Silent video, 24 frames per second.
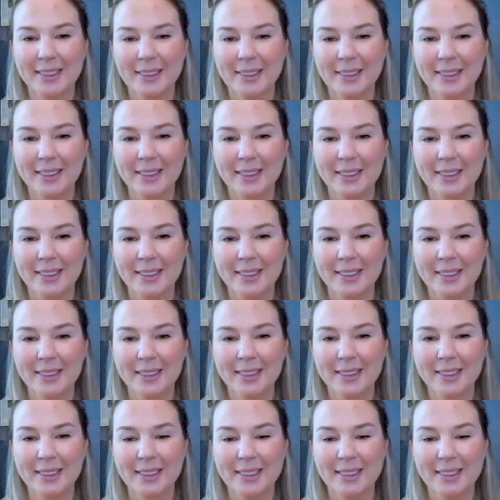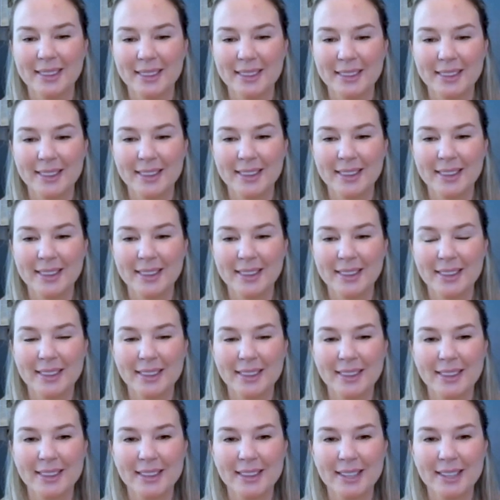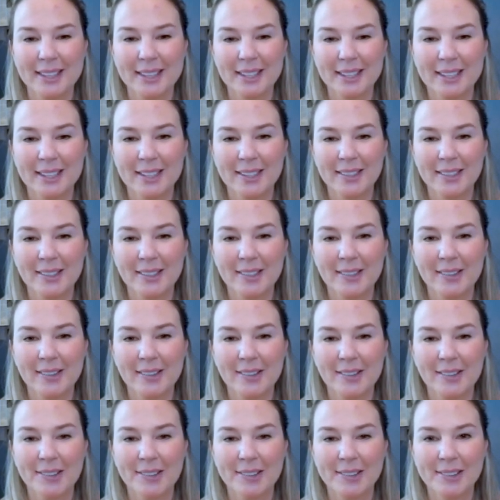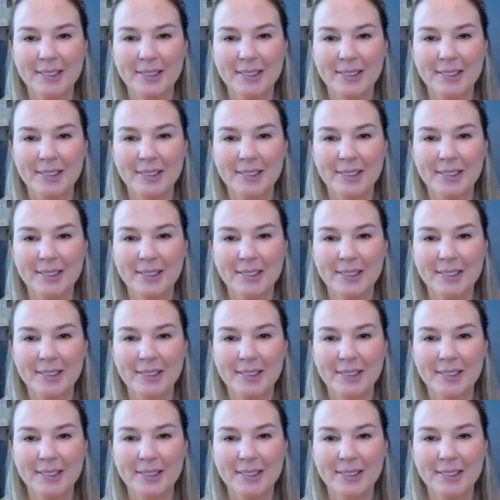No words are spoken by the person on screen.